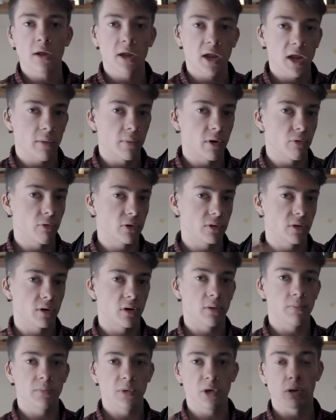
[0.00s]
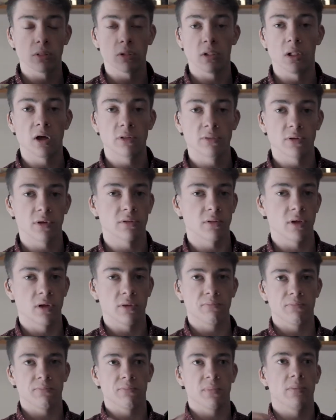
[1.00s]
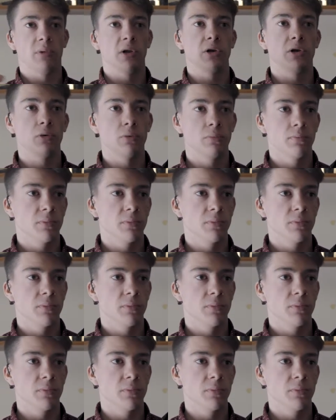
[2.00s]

camera with you know, the lens that's like maybe